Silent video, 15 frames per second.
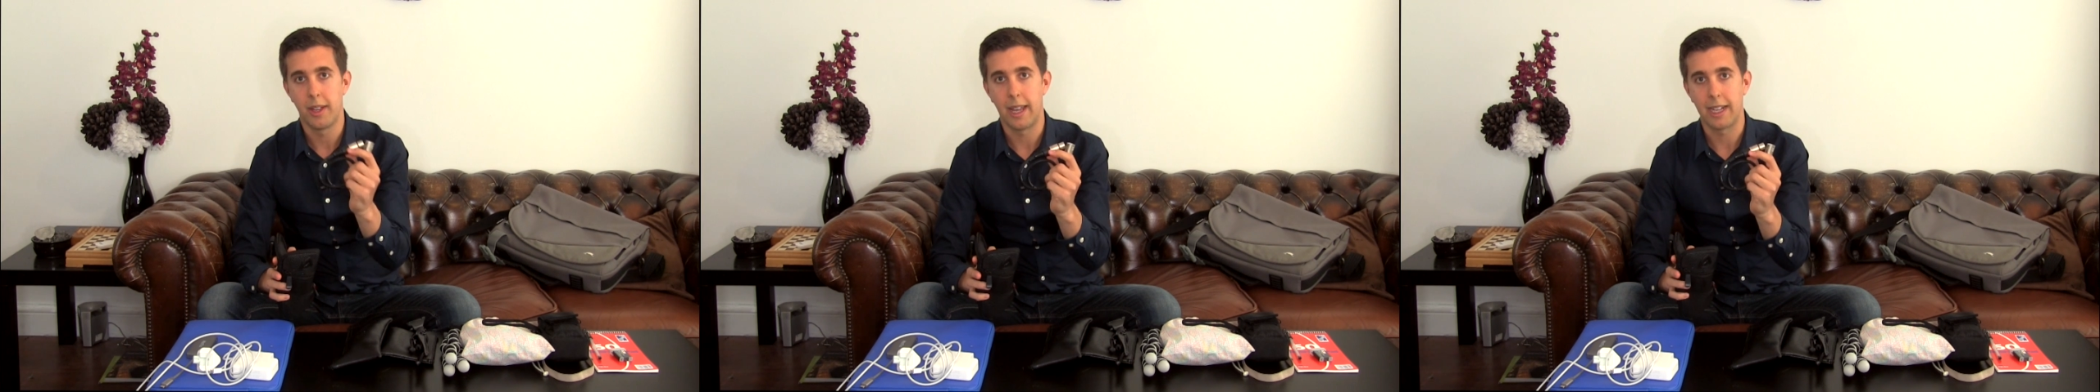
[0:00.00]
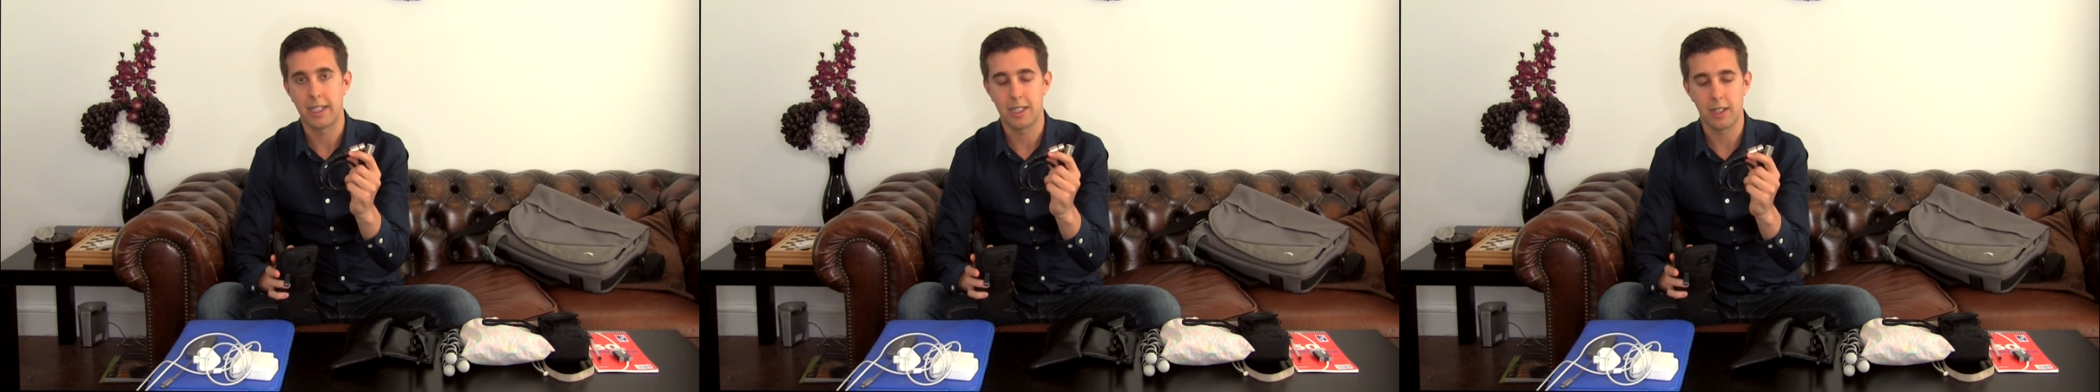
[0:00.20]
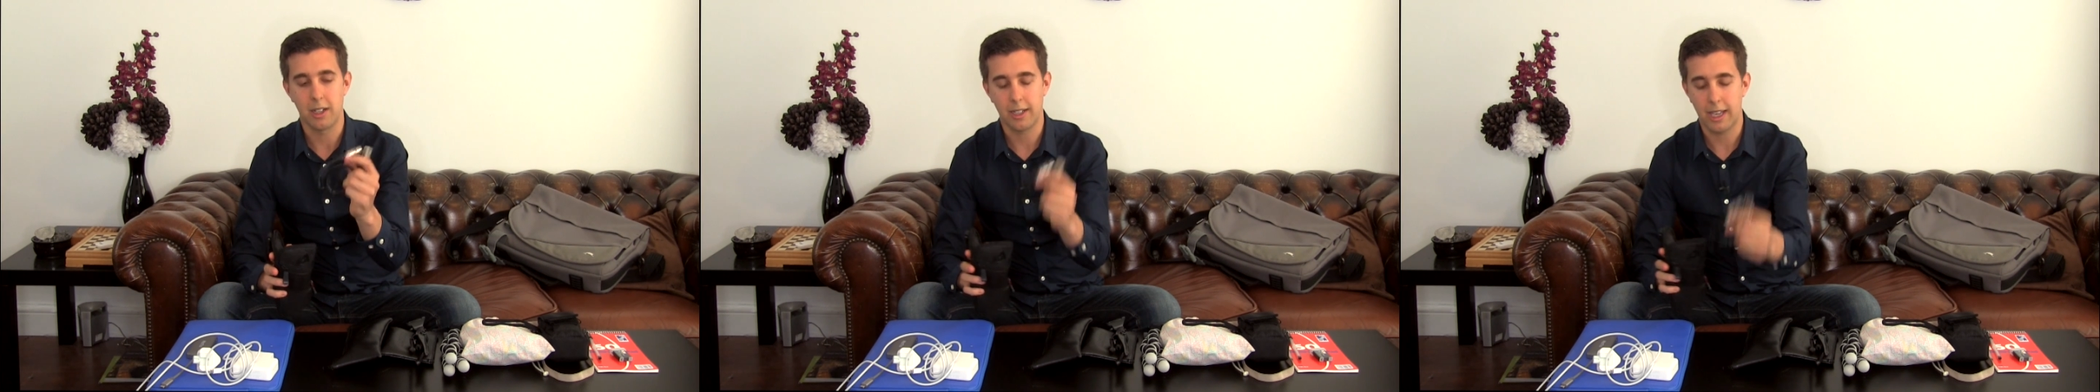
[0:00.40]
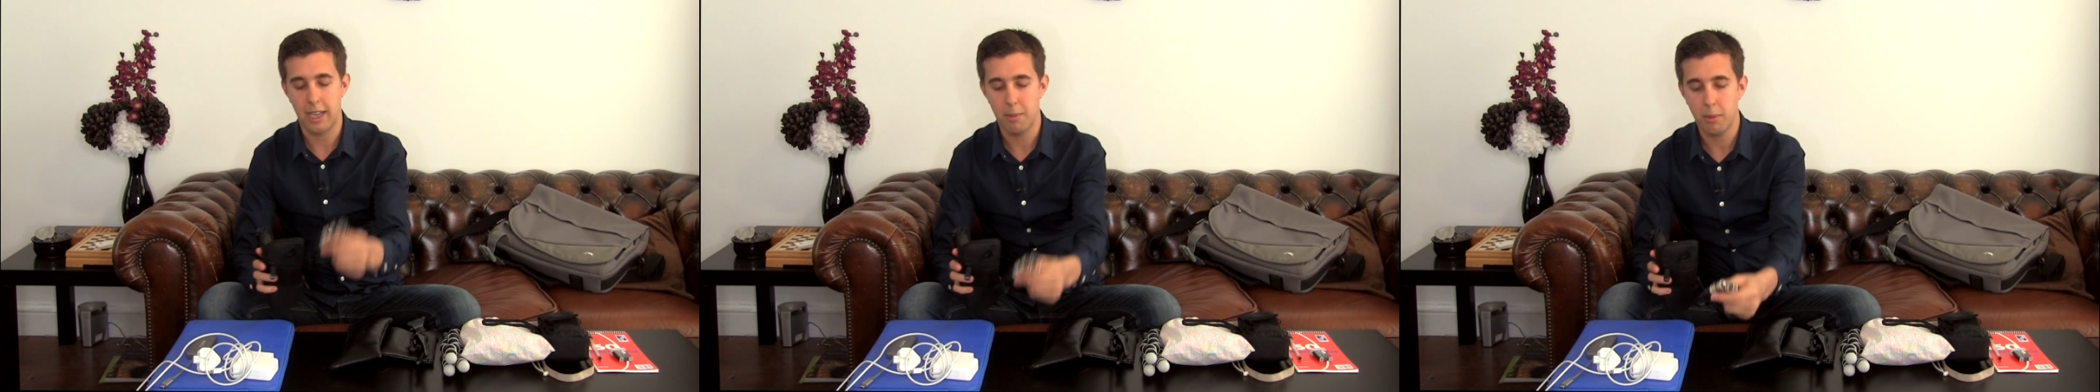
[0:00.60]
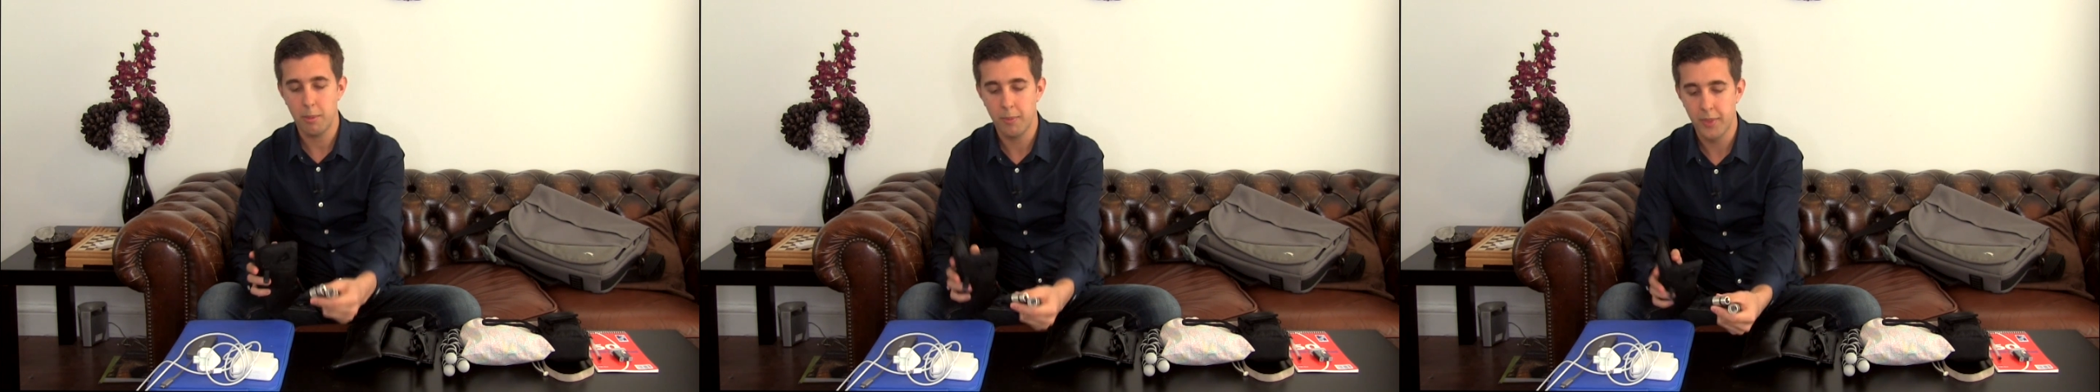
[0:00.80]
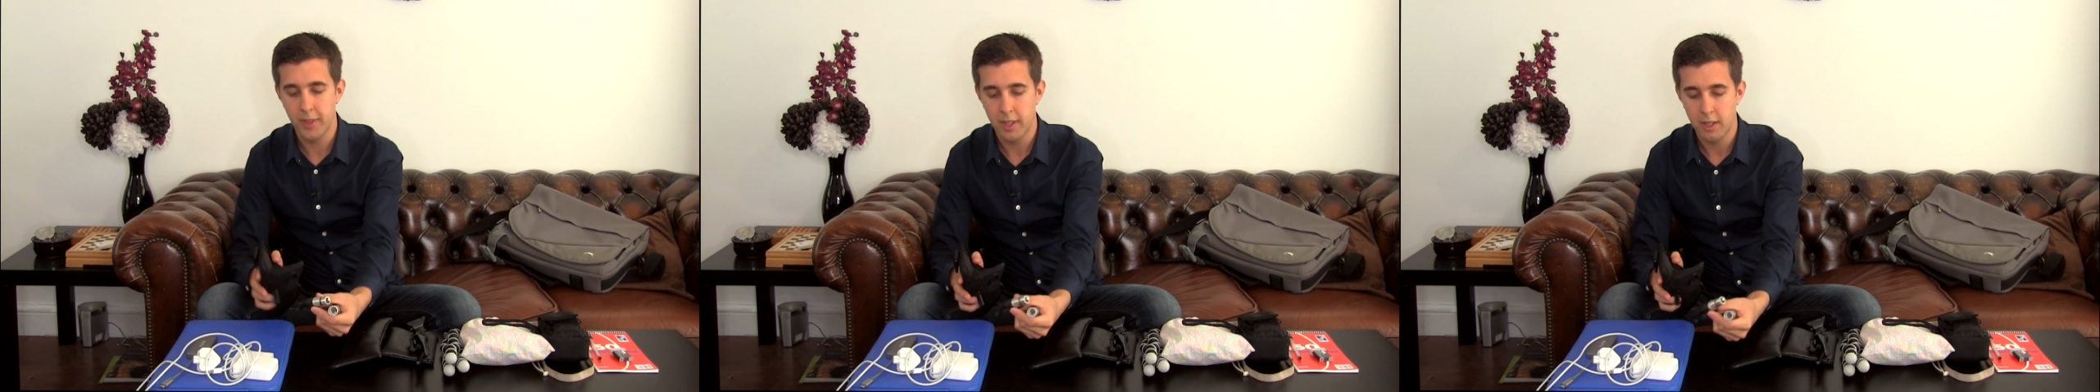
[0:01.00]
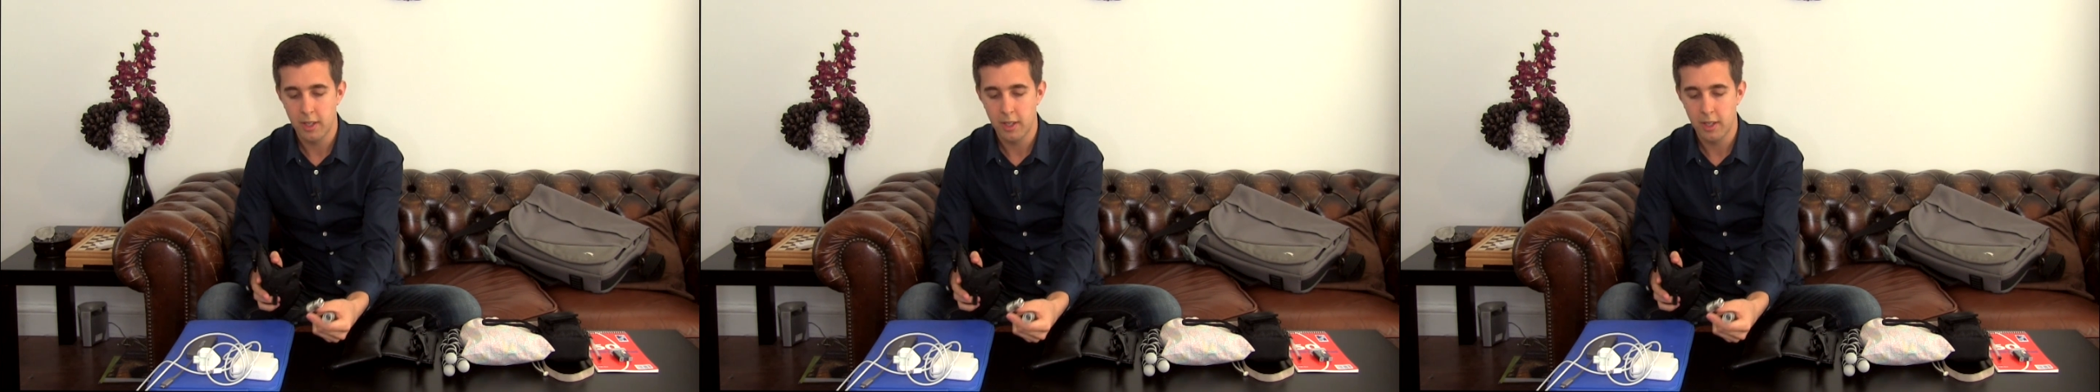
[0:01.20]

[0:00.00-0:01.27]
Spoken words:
XLR cable.